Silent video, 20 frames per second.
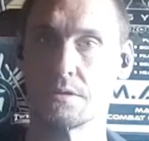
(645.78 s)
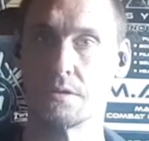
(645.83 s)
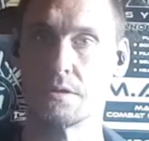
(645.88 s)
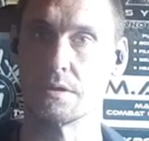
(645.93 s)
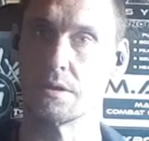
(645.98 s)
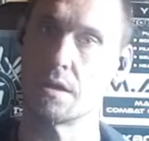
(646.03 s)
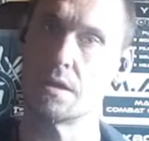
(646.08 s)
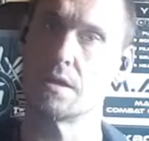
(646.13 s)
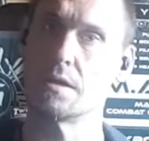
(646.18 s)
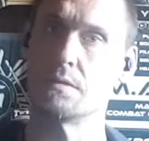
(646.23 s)

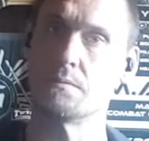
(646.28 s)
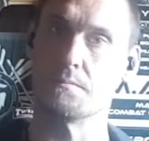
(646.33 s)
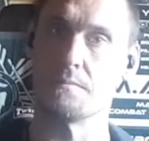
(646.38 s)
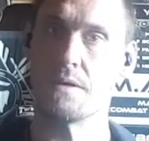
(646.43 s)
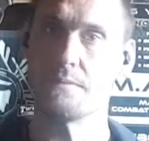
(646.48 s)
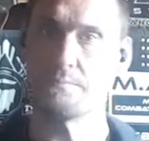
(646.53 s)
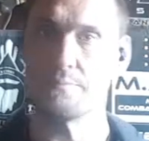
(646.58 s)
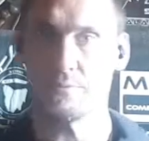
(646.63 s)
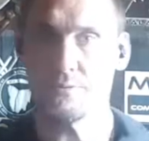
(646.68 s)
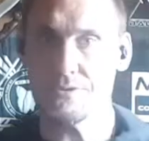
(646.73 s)
You know,
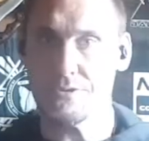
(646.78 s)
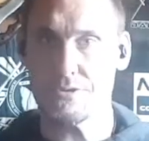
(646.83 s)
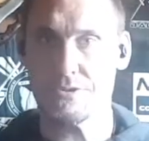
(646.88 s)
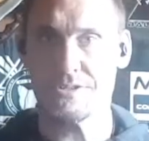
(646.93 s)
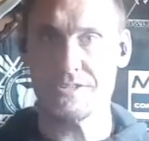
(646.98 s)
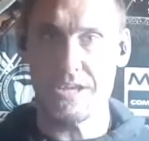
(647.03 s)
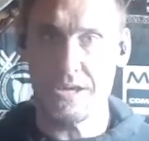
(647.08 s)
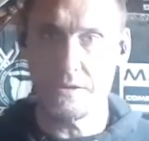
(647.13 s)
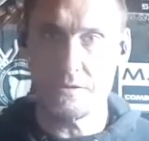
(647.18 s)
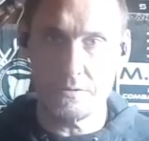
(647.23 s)
Mum puts us
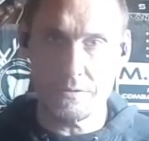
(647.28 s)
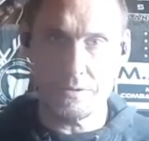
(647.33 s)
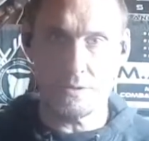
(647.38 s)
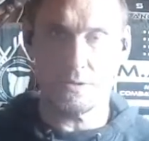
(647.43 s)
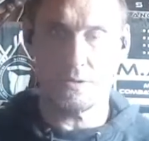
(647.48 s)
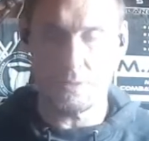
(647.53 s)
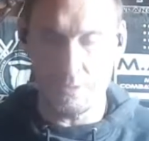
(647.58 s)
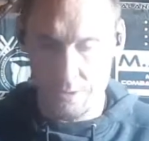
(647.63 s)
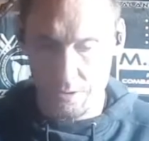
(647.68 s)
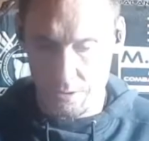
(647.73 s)
down
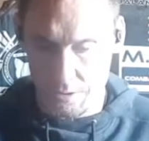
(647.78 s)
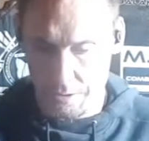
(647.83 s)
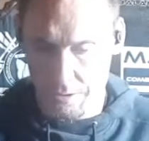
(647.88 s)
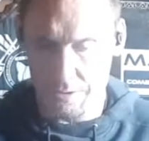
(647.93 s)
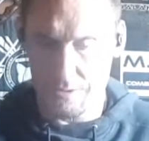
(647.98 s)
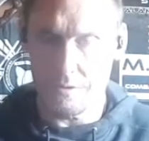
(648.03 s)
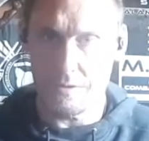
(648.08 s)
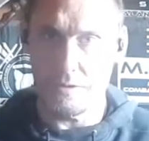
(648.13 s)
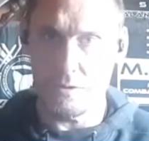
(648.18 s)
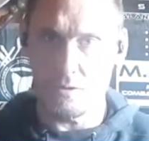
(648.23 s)

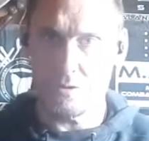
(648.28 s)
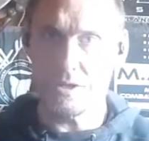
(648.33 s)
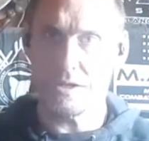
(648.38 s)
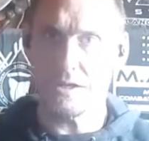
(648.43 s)
on the